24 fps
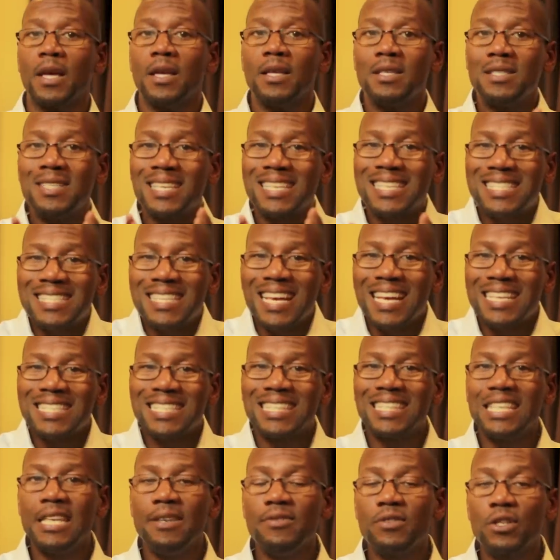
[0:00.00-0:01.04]

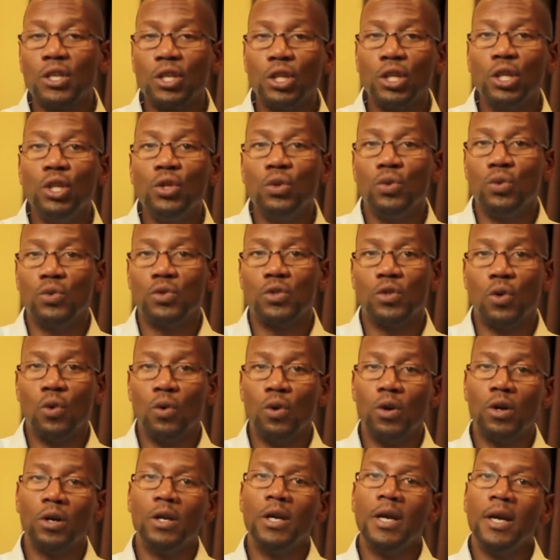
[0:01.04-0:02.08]
success leaves clues,
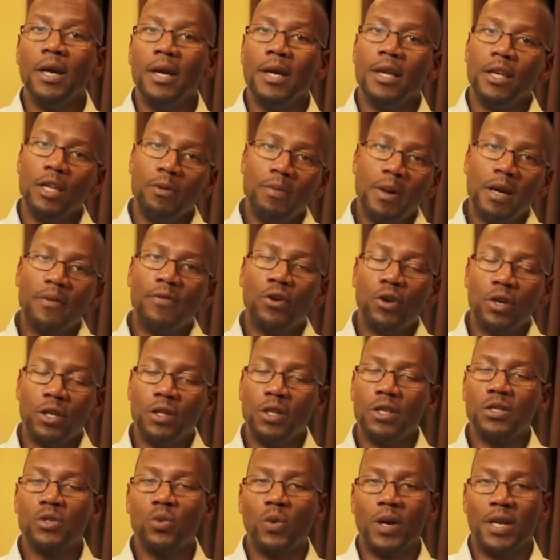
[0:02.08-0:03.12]
or you may have heard
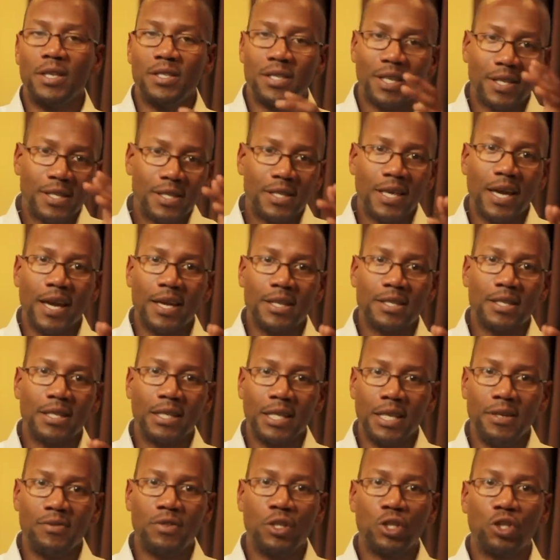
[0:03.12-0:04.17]
it this way, success
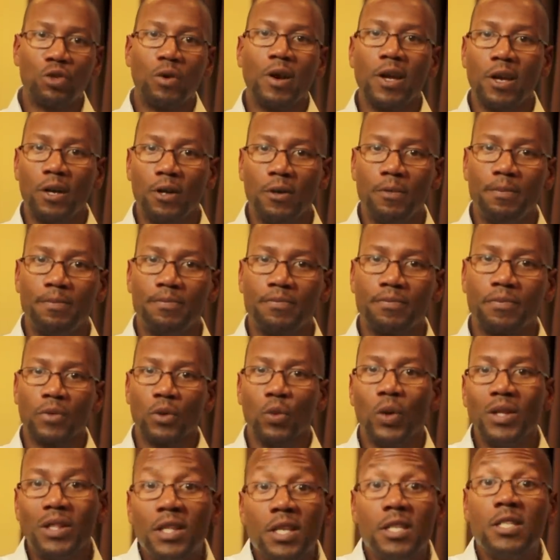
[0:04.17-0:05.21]
leaves a trail.
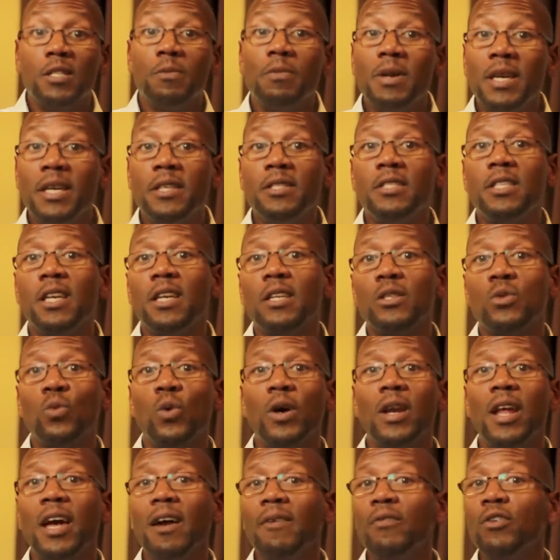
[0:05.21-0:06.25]
What this means is
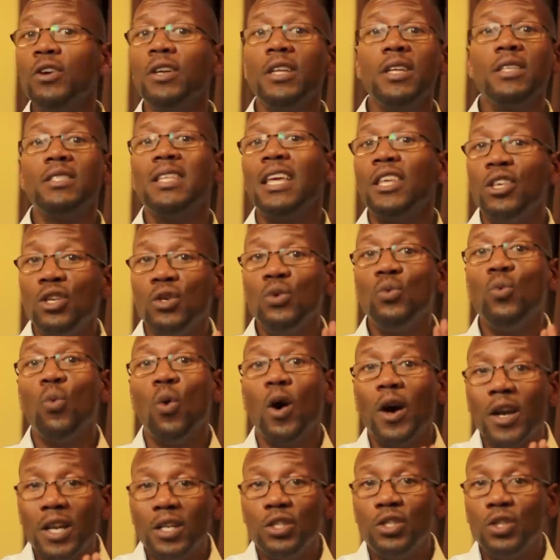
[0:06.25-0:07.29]
whatever it is that you
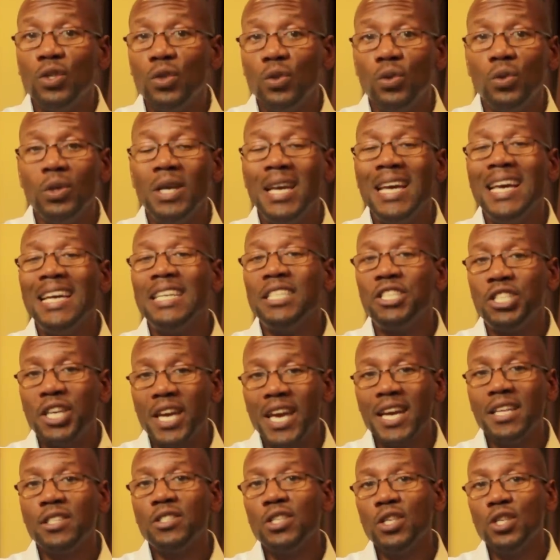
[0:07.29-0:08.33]
want to do,
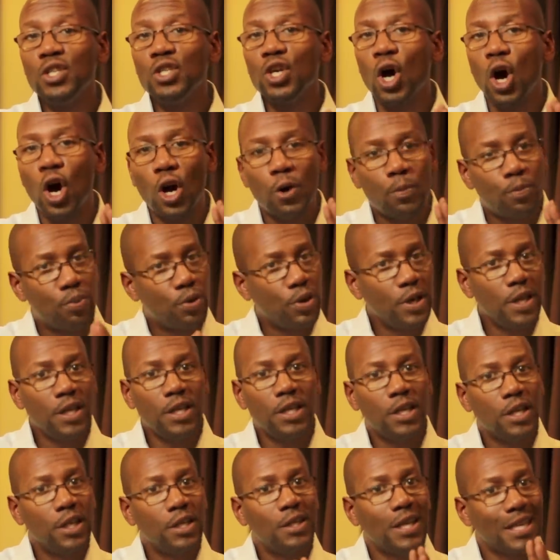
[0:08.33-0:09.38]
chances are pretty
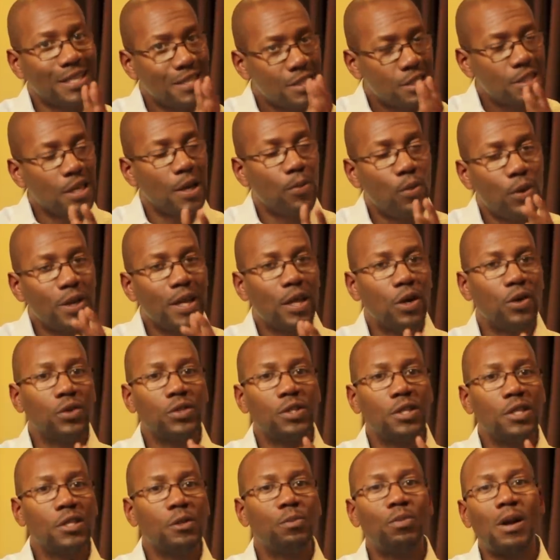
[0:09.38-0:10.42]
good that someone
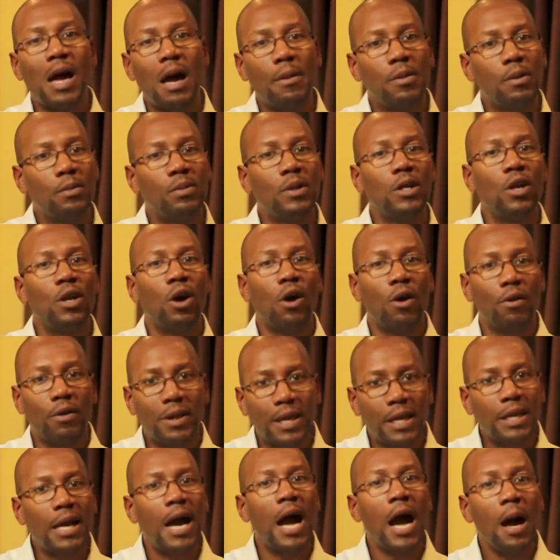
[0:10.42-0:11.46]
else has probably
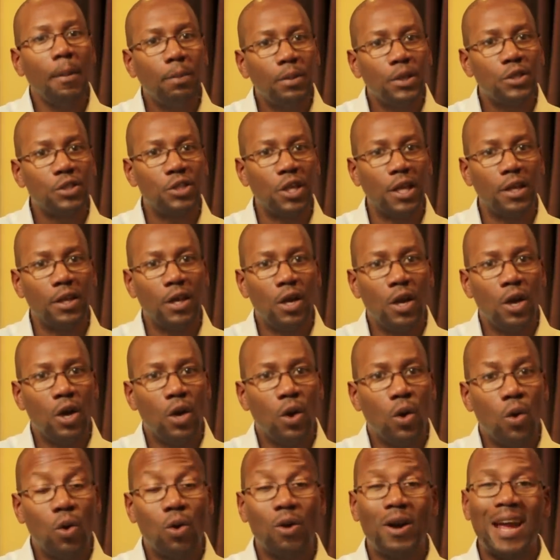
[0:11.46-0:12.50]
already accomplished it,
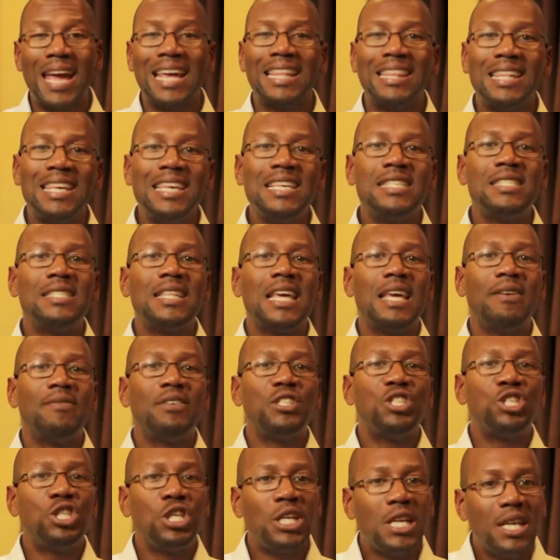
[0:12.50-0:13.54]
or at least they've
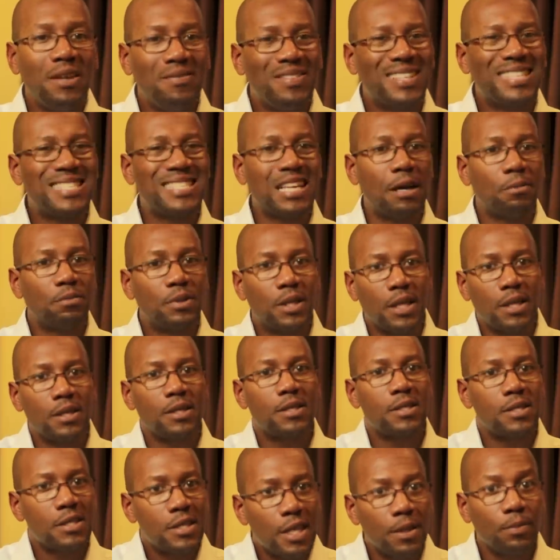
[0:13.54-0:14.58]
achieved something
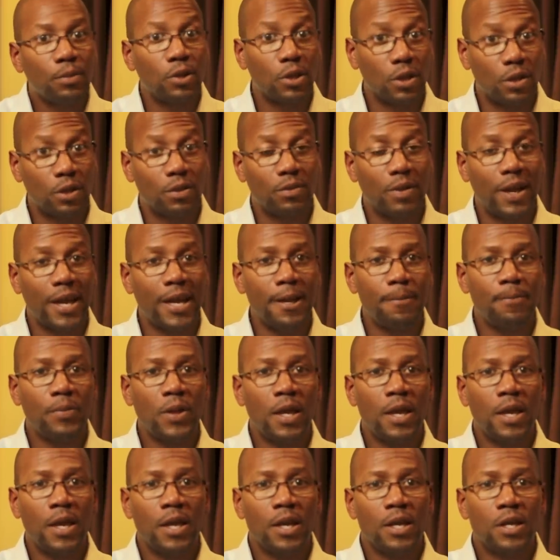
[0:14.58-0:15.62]
similar, right?
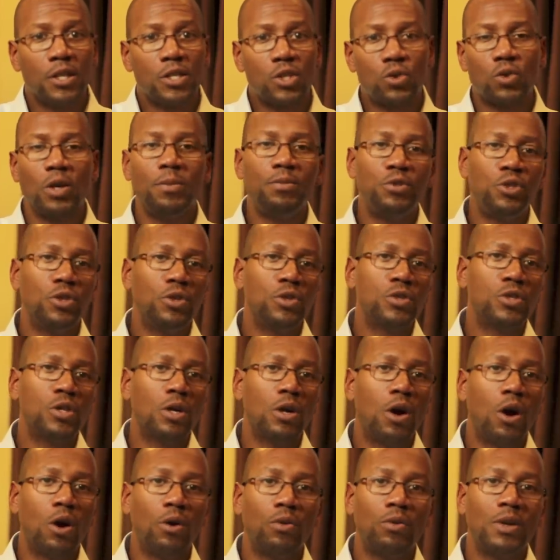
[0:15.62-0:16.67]
Scriptures
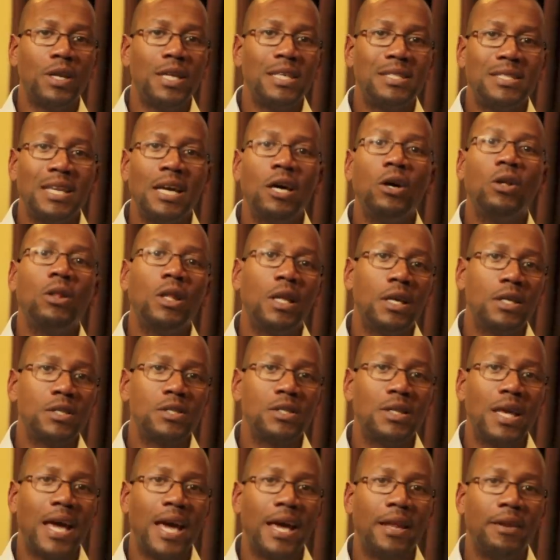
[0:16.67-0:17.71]
already tell
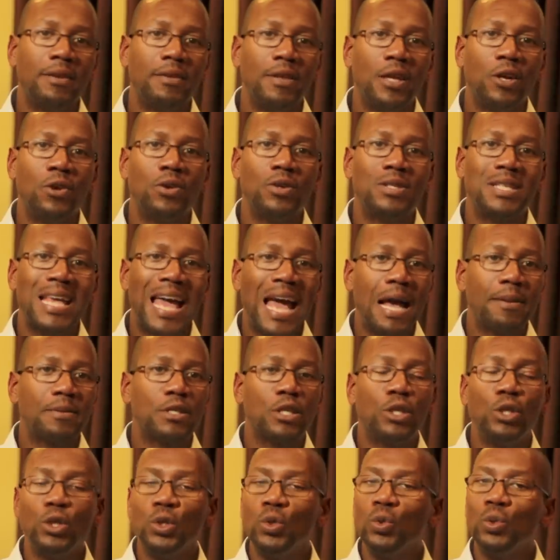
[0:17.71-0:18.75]
us that there is
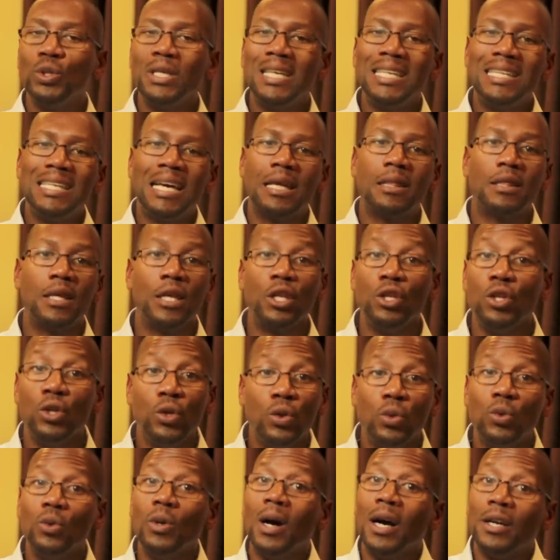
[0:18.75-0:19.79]
absolutely nothing
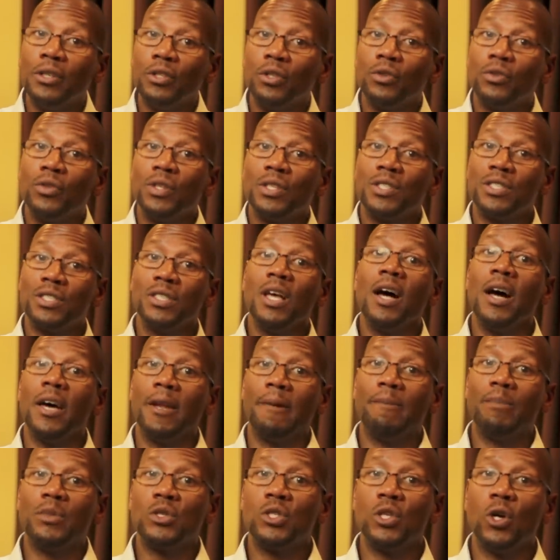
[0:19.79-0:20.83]
new under the
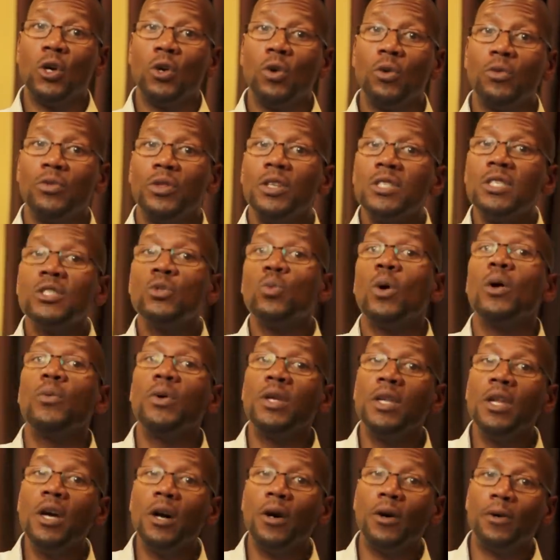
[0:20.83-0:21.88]
sun. So this is what
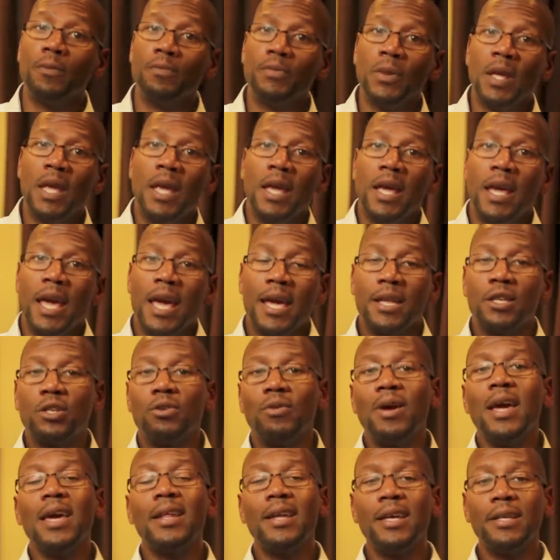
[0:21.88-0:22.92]
we know. And
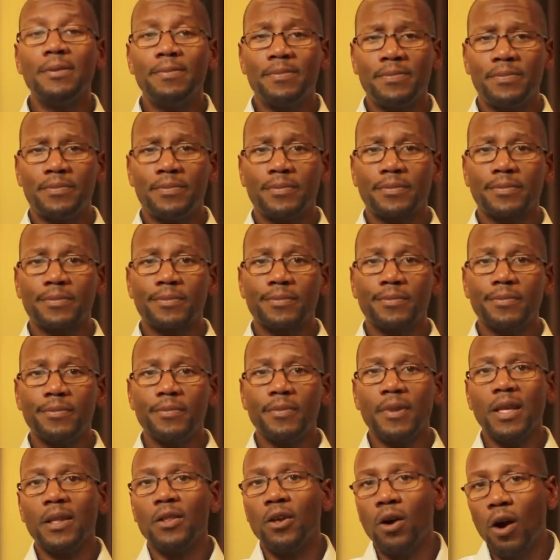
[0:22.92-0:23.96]
granted,
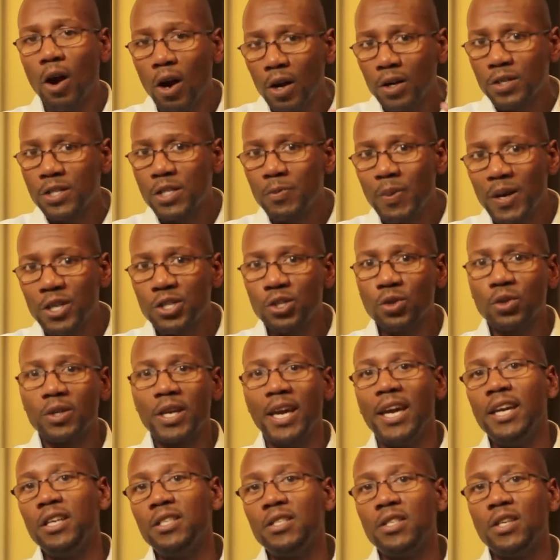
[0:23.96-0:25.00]
there are special
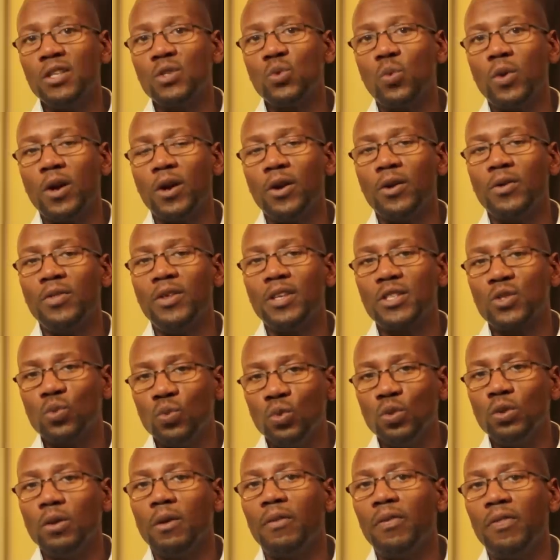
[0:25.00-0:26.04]
cases where this
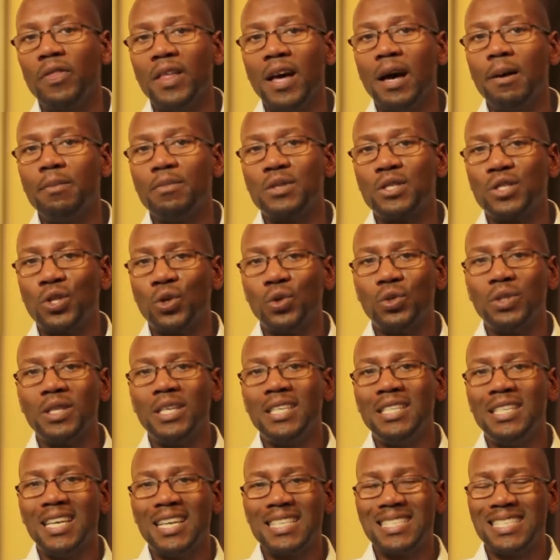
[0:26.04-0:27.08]
rule of thumb
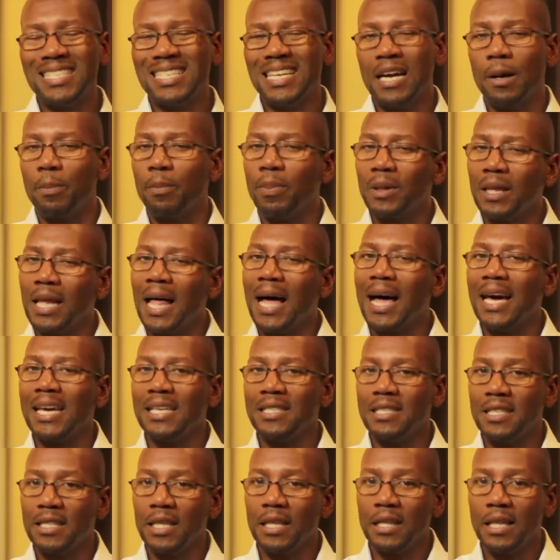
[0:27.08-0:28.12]
certainly doesn't apply
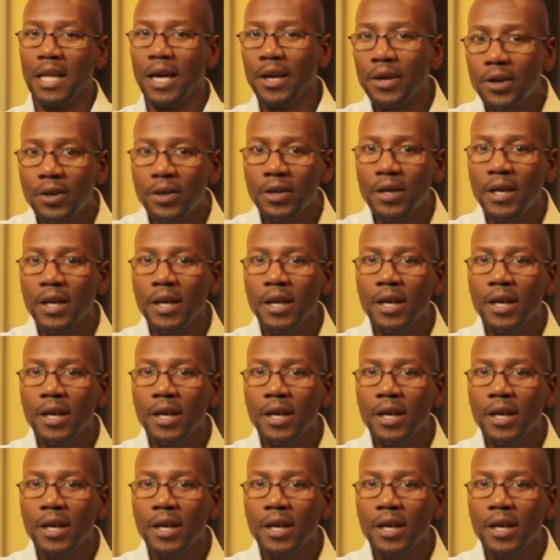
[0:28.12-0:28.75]
to the letter,